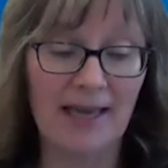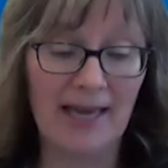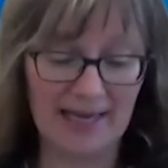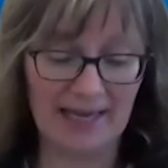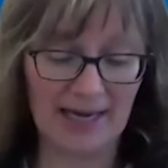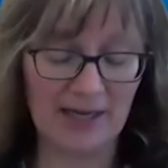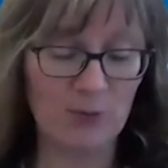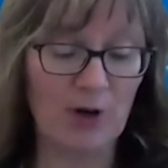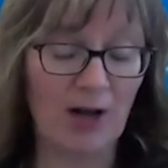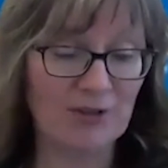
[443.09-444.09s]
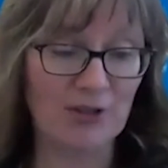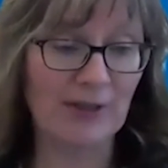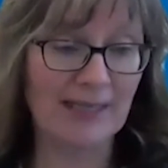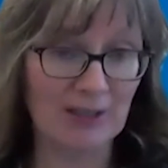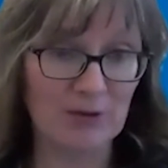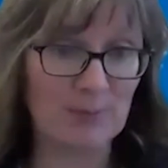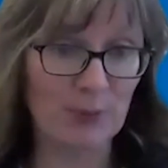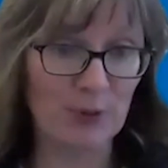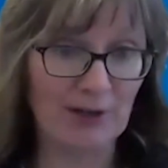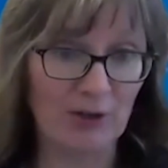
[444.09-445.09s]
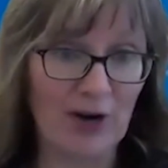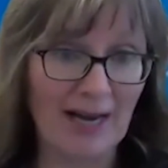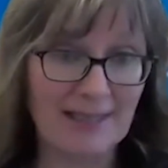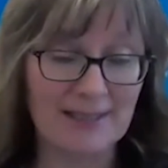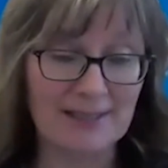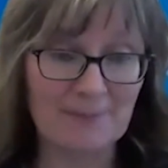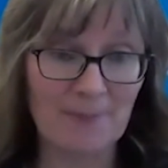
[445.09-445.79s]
And we're also looking at using perennial grasses.